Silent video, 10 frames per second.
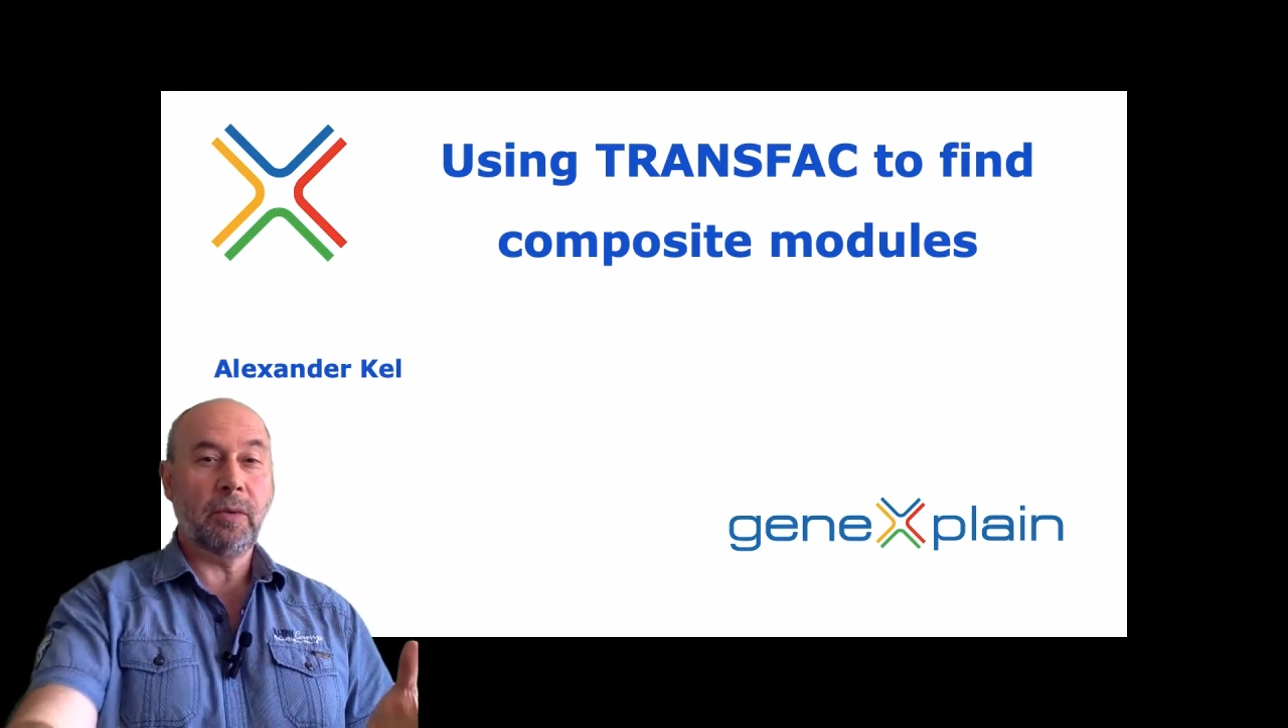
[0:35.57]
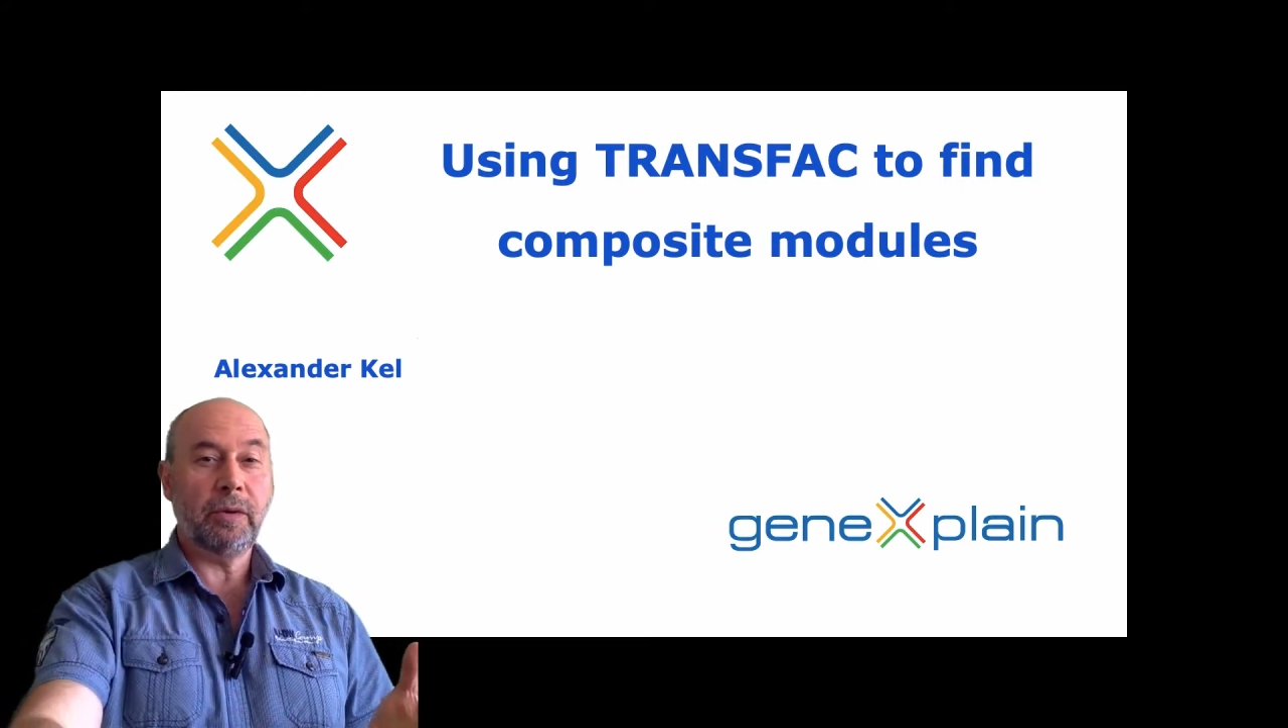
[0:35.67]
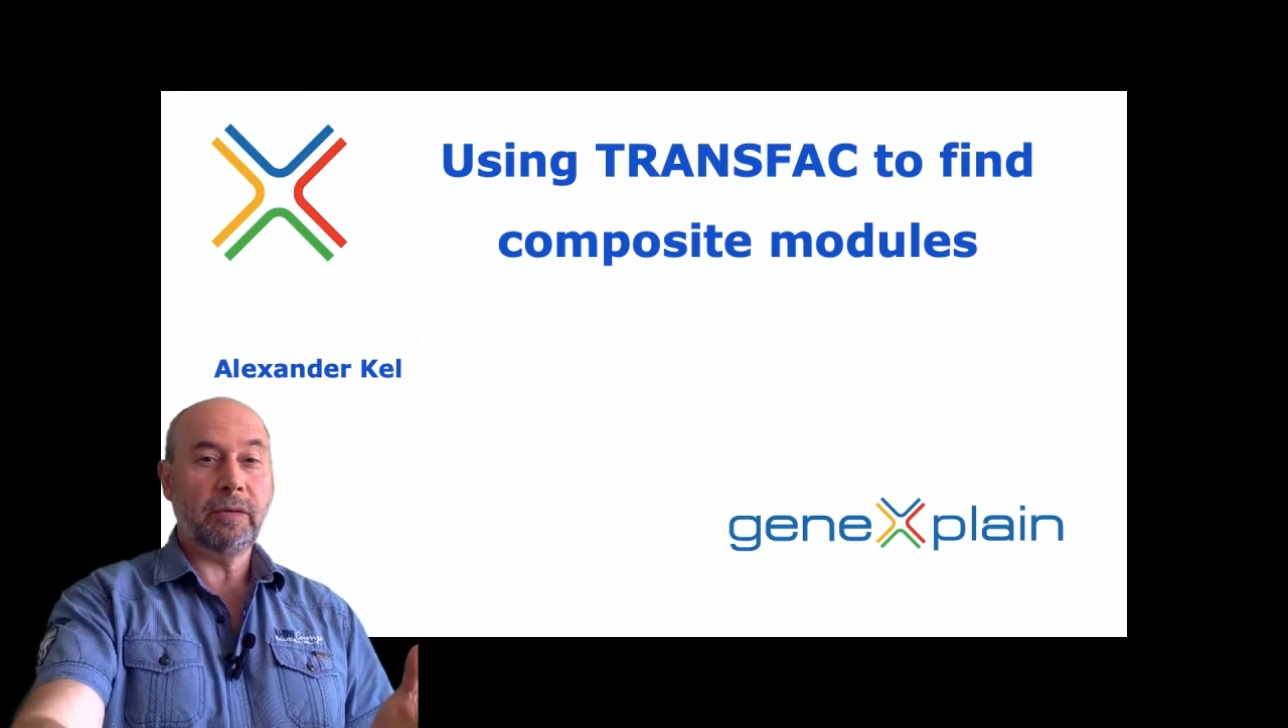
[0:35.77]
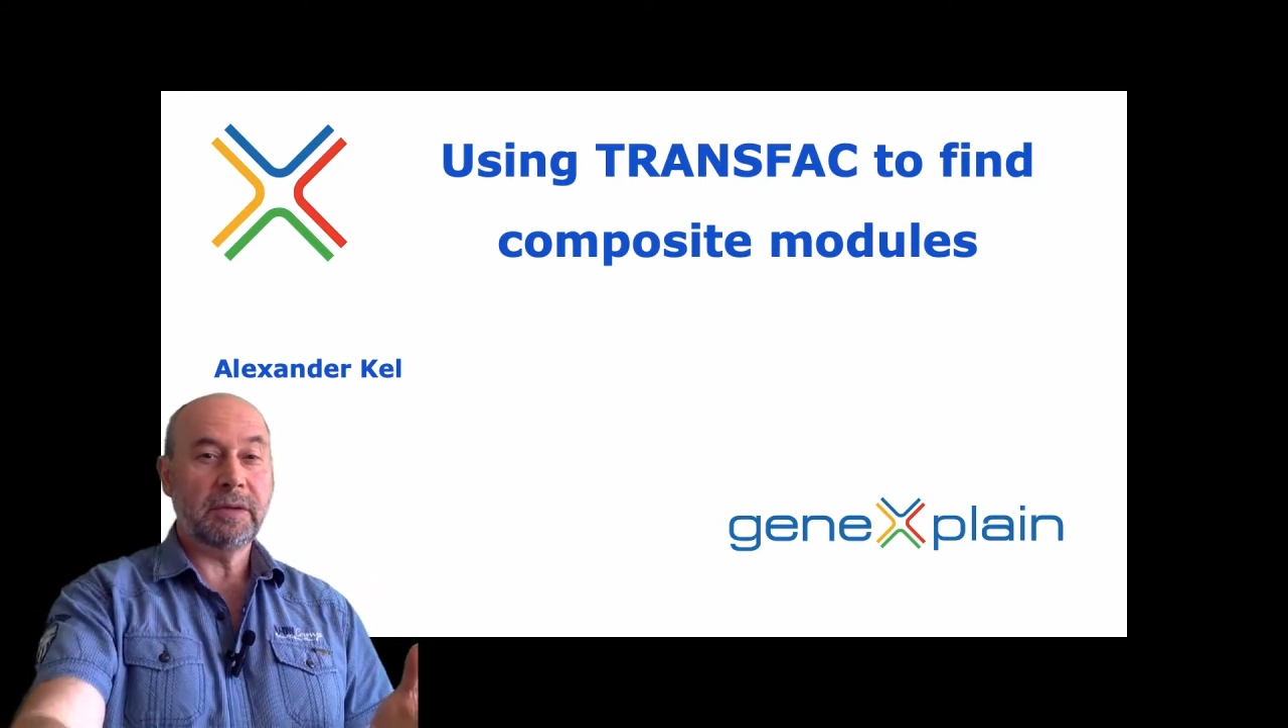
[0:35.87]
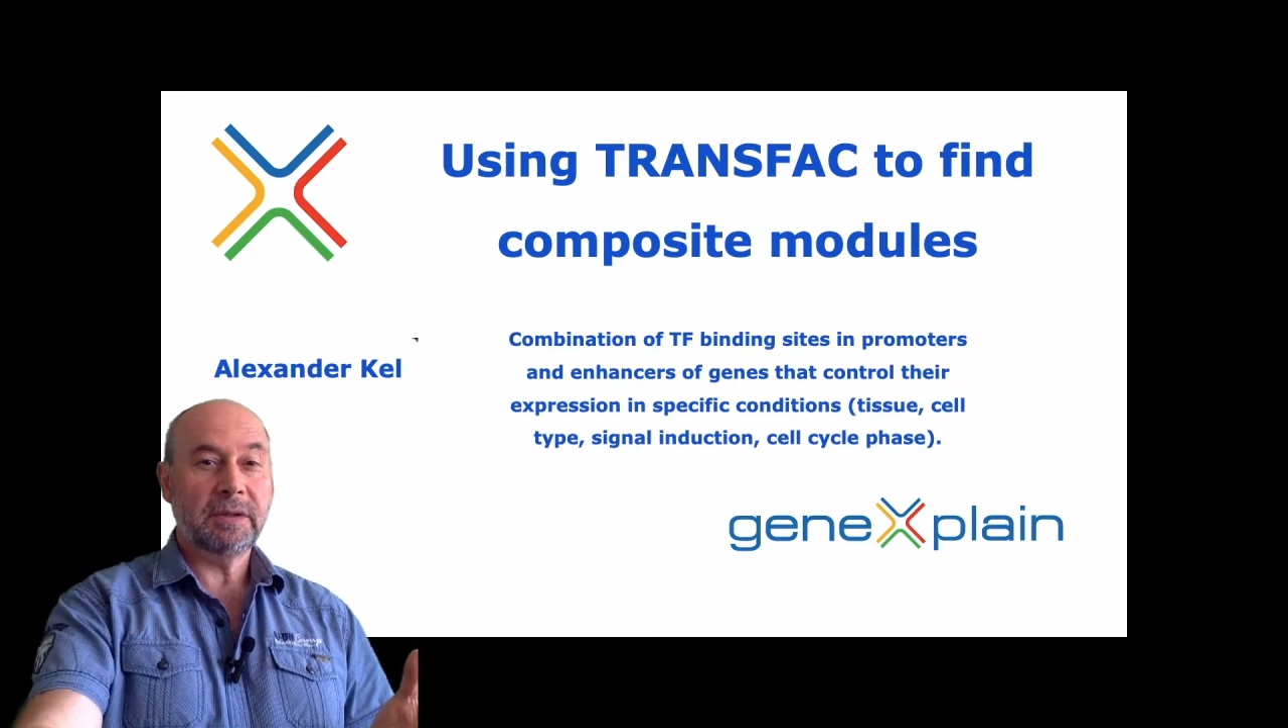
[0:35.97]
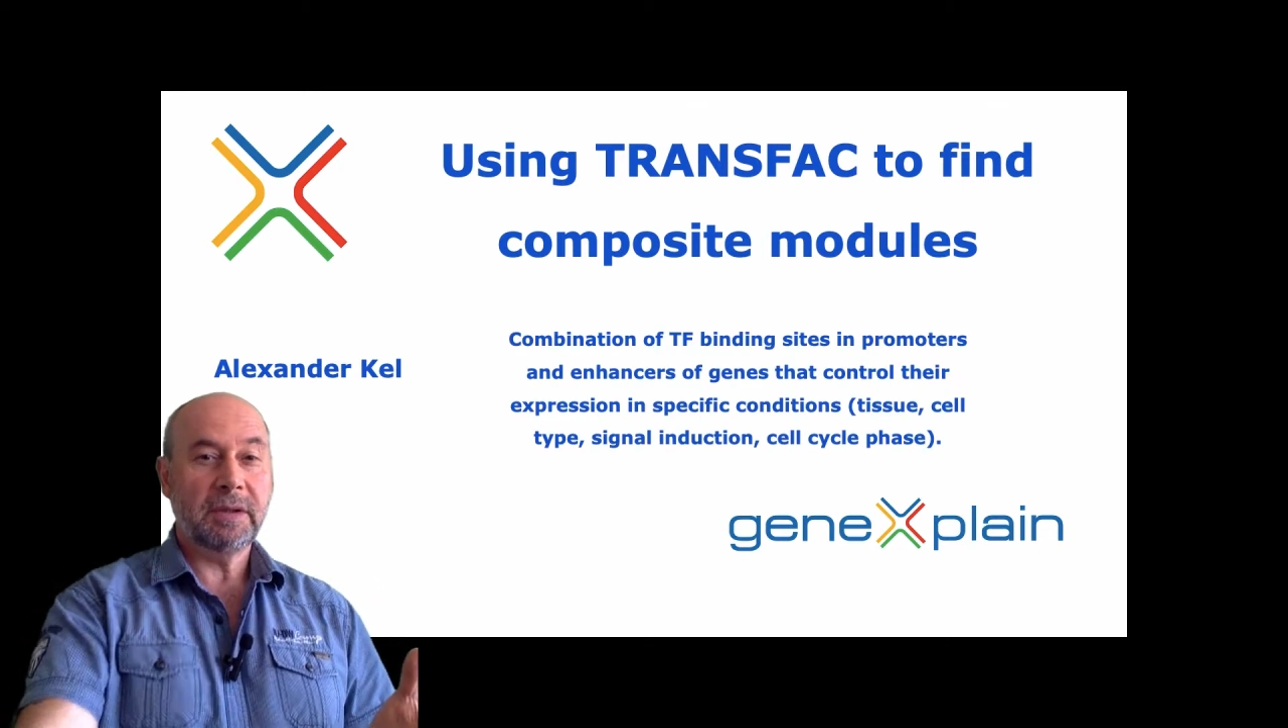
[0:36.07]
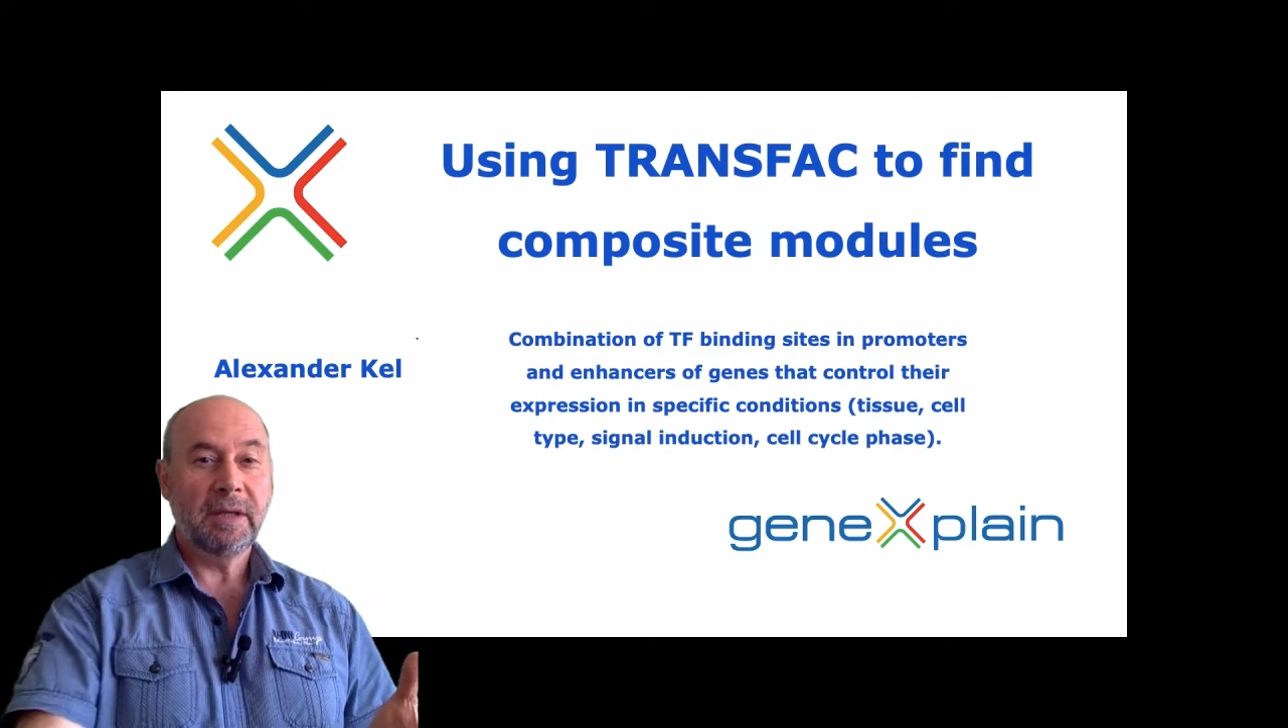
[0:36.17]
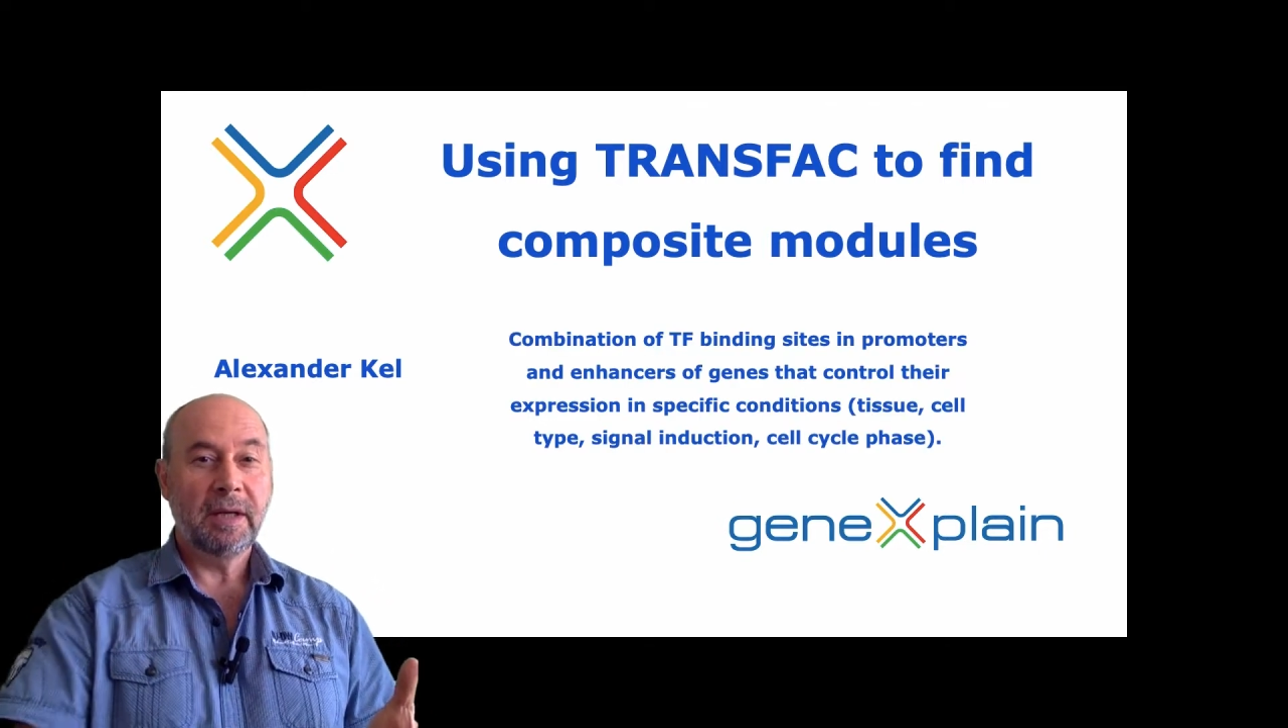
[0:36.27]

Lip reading: modules?